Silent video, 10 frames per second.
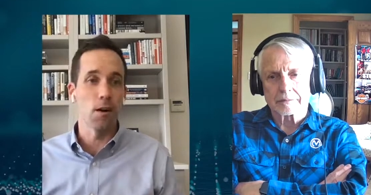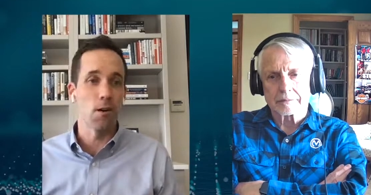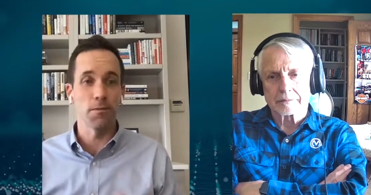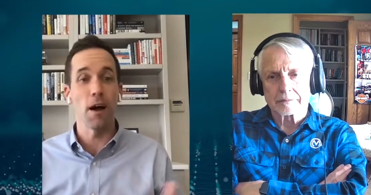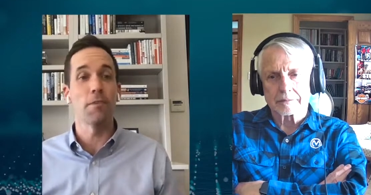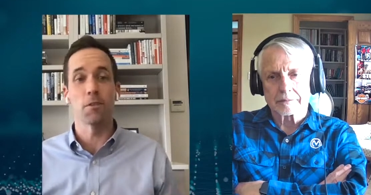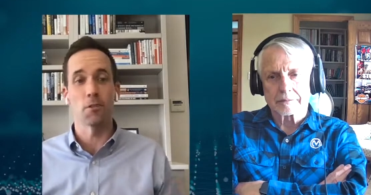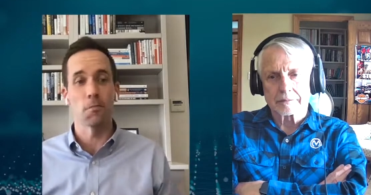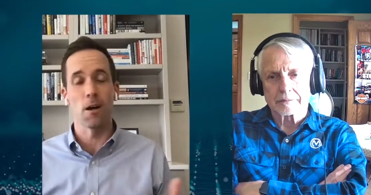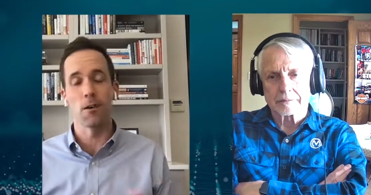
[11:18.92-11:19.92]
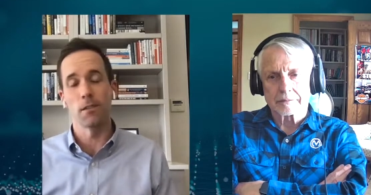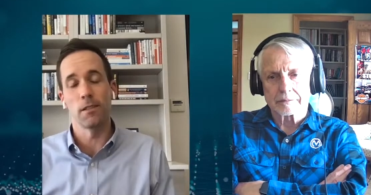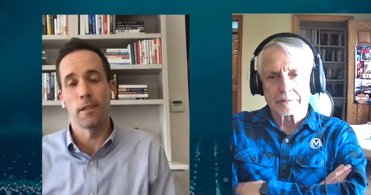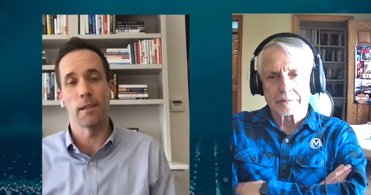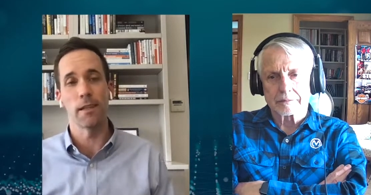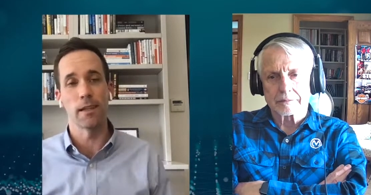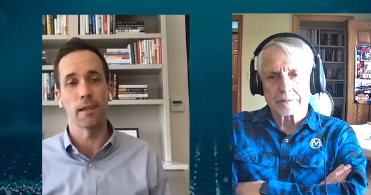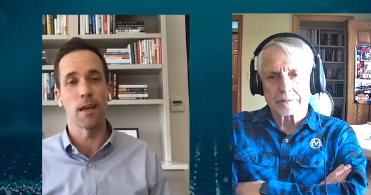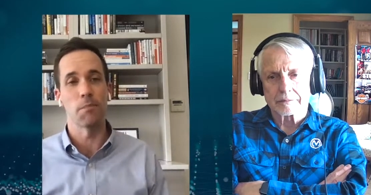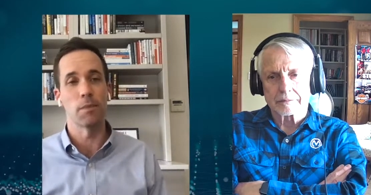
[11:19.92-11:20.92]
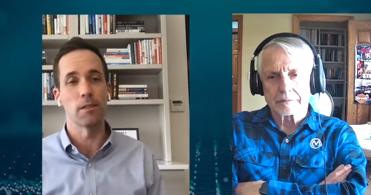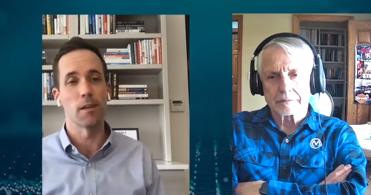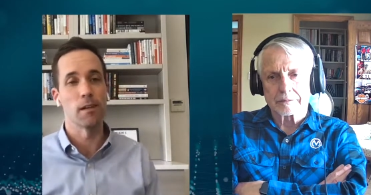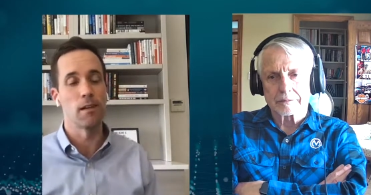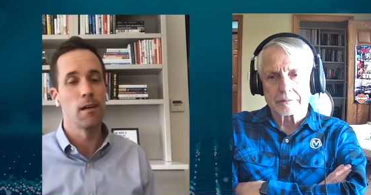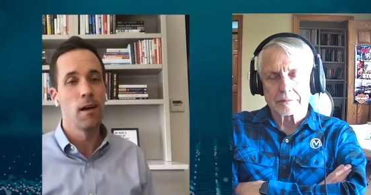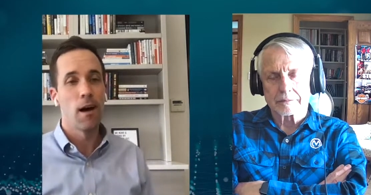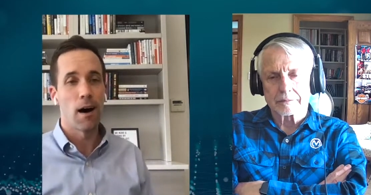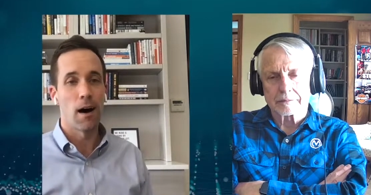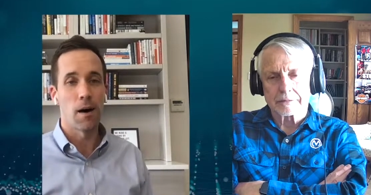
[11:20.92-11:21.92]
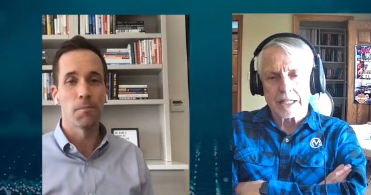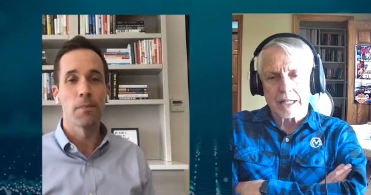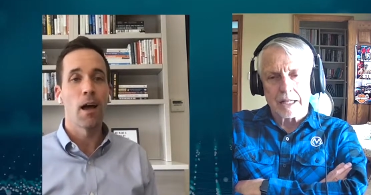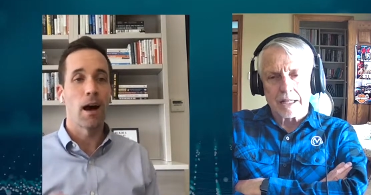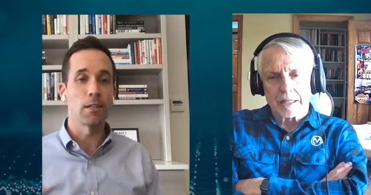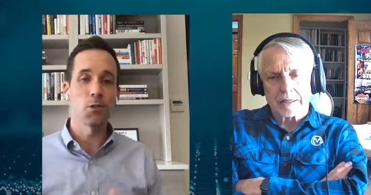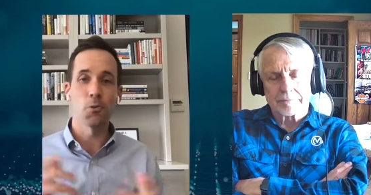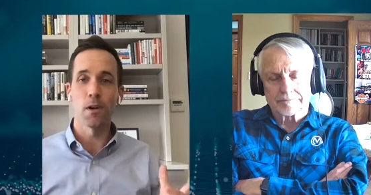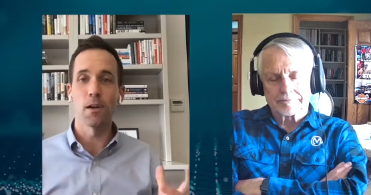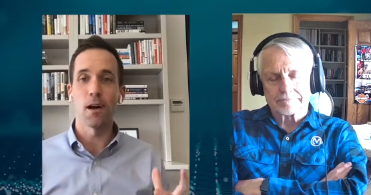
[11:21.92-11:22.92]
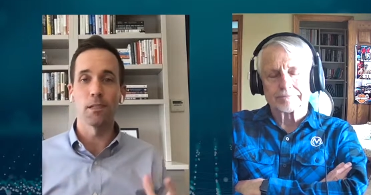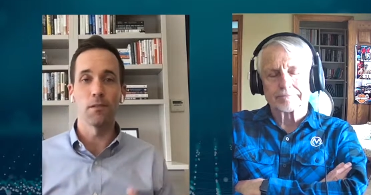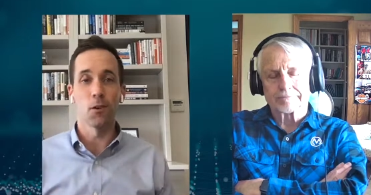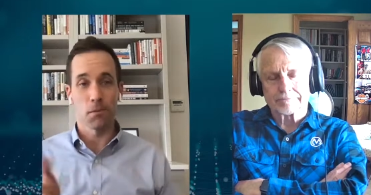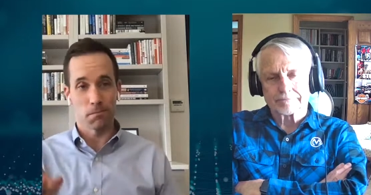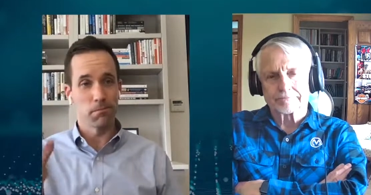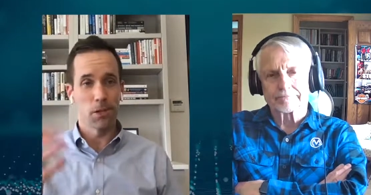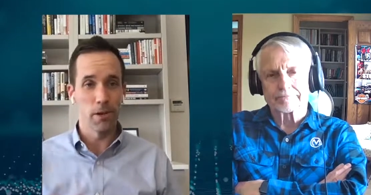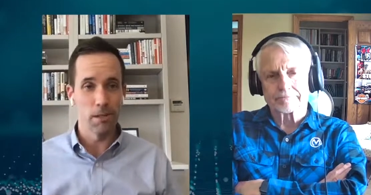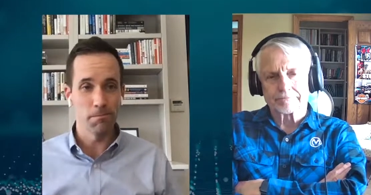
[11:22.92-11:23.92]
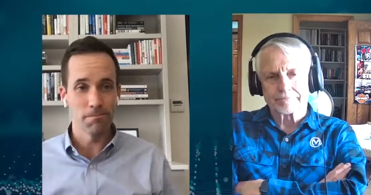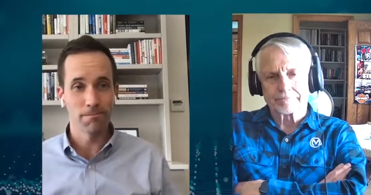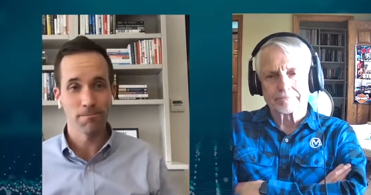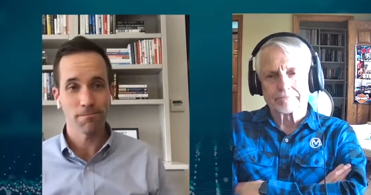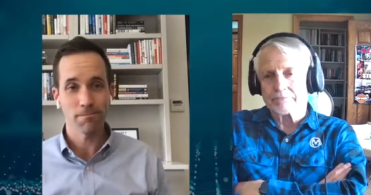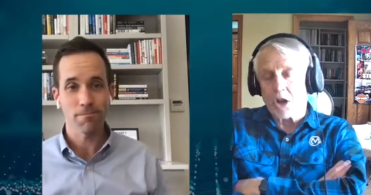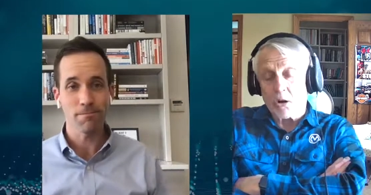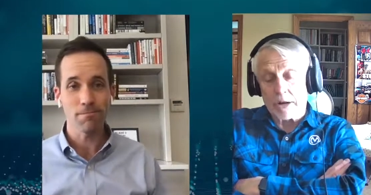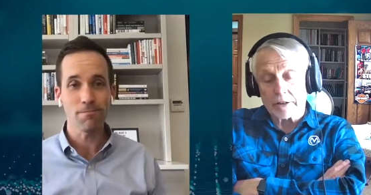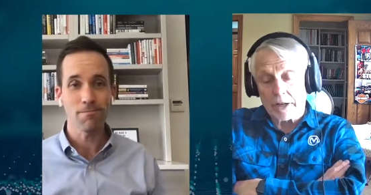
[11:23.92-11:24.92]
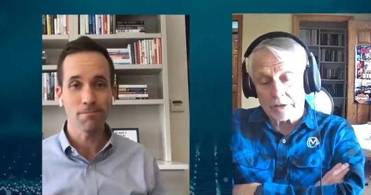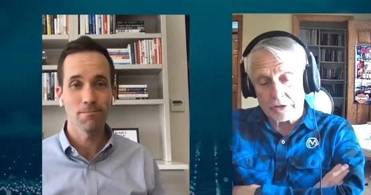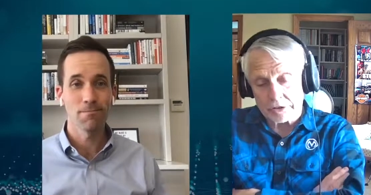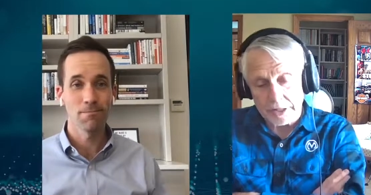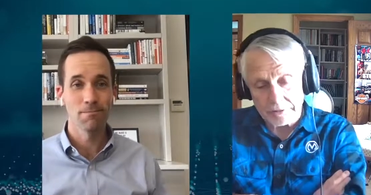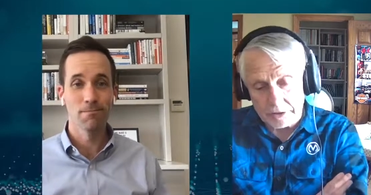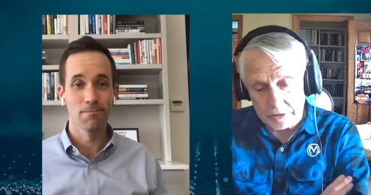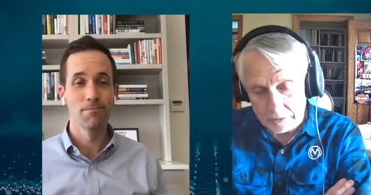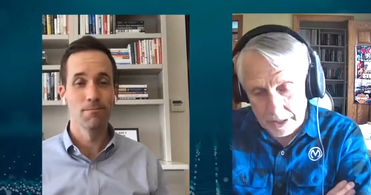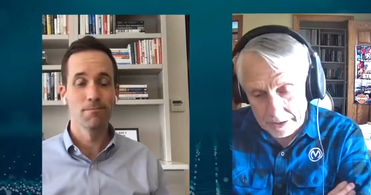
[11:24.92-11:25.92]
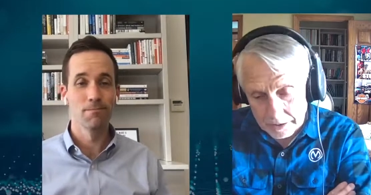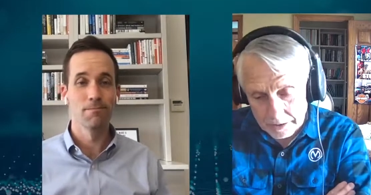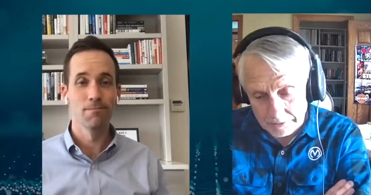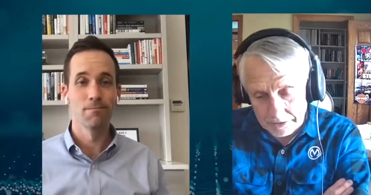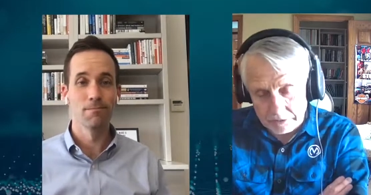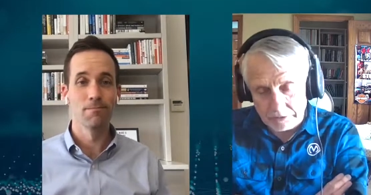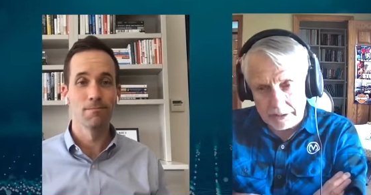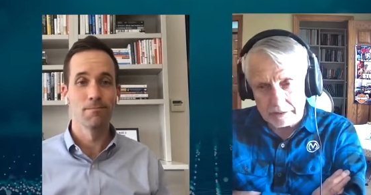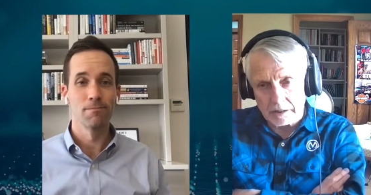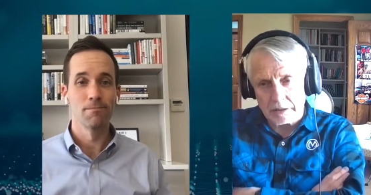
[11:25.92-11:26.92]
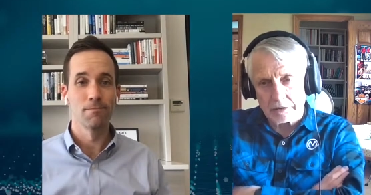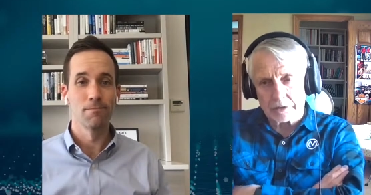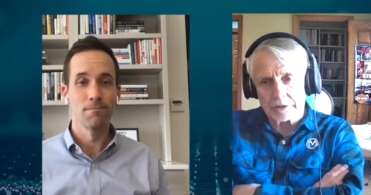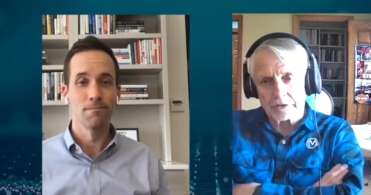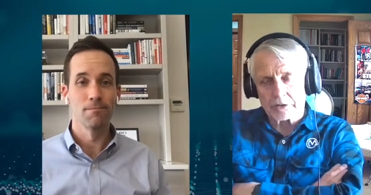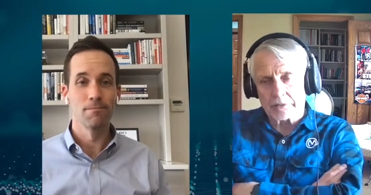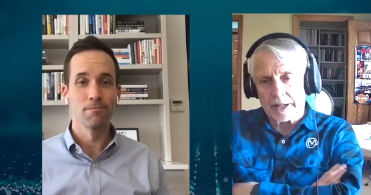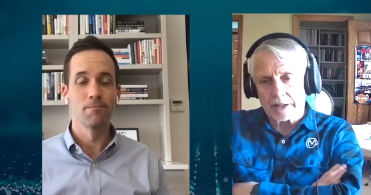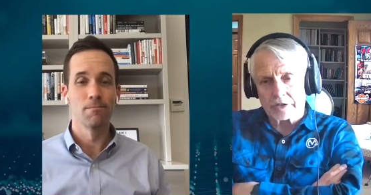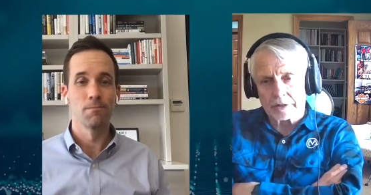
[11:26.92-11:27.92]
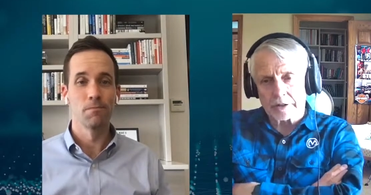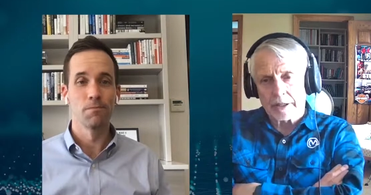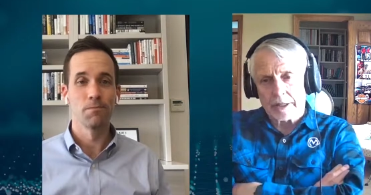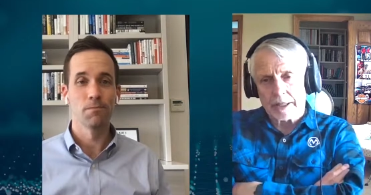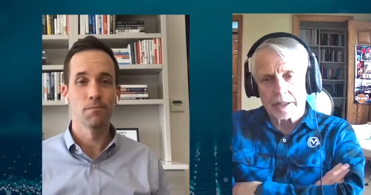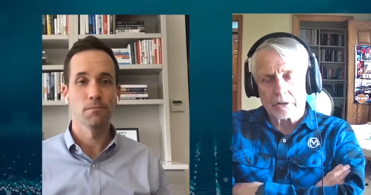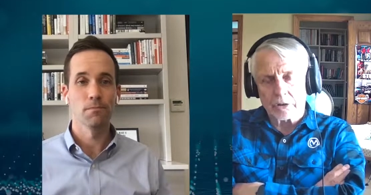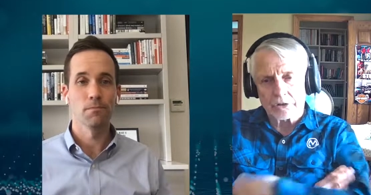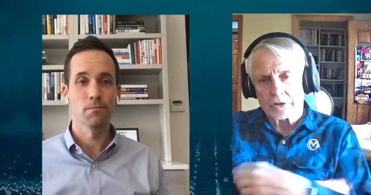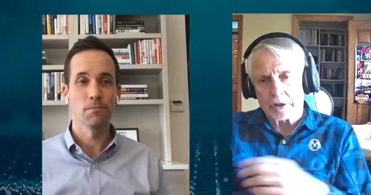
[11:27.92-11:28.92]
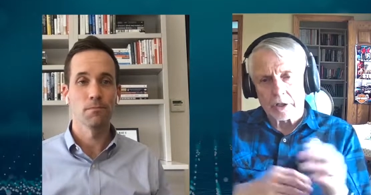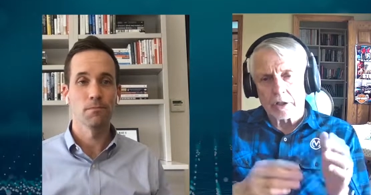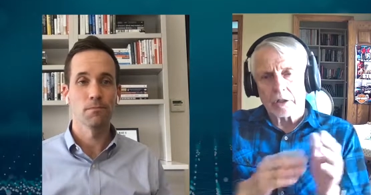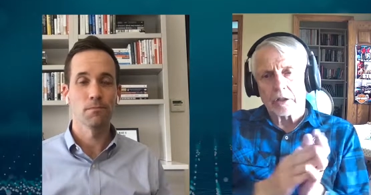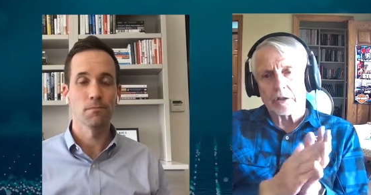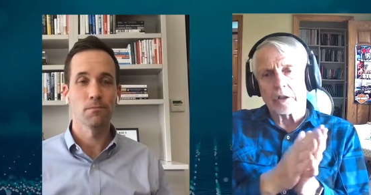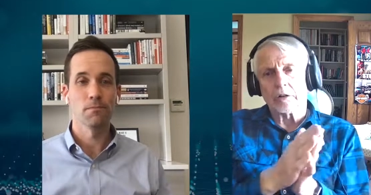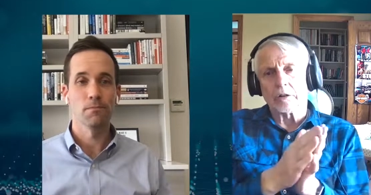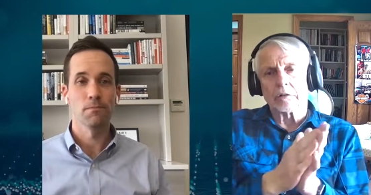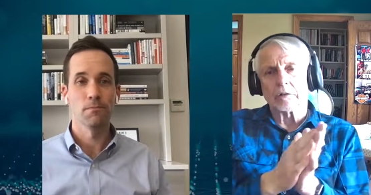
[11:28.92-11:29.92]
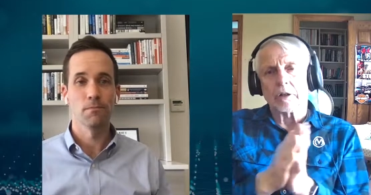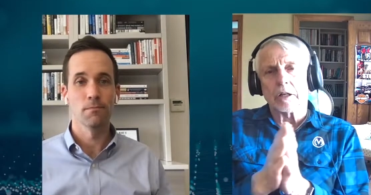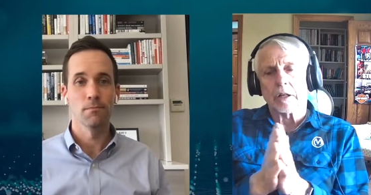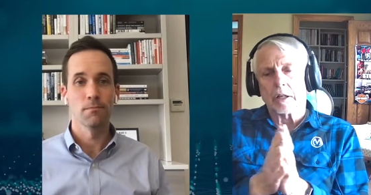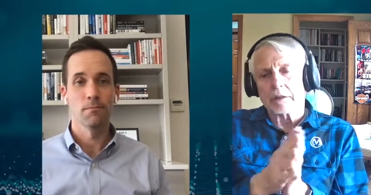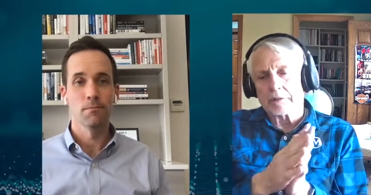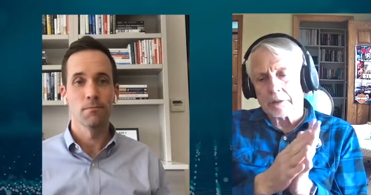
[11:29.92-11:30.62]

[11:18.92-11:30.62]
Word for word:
Speaker 1: now, five years from now, it, it can't be done. Um, I do want to. I oh, go ahead. No, I, I
Speaker 2: just I think you're right, and I think the technology is advancing, and of course, you know, uh,